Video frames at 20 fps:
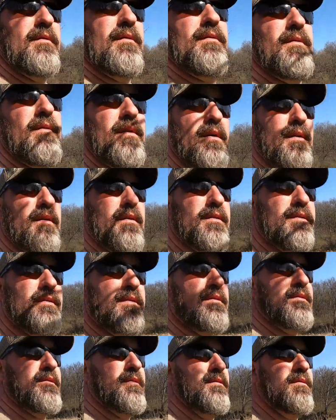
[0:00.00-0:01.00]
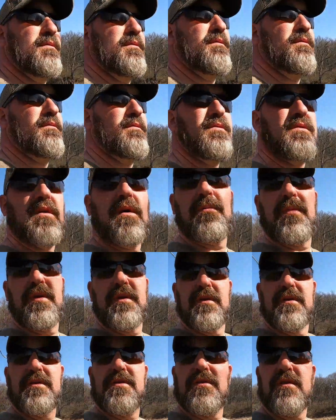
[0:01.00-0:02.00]
Well, let's jump in
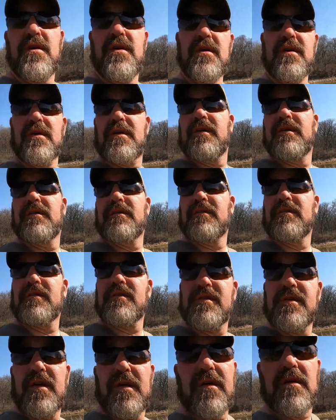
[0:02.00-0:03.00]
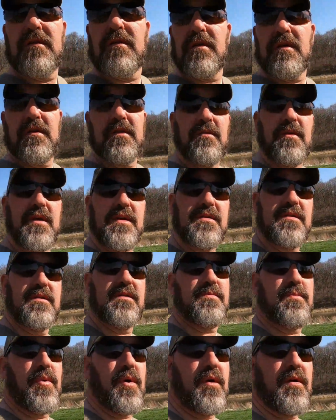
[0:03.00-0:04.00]
the truck. Let's take a look at the rest of
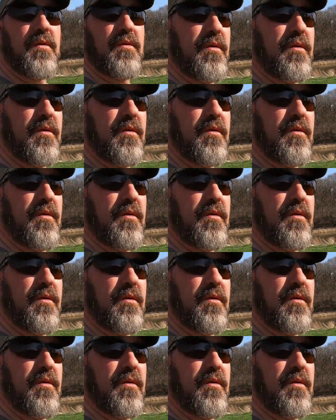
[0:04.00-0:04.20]
this park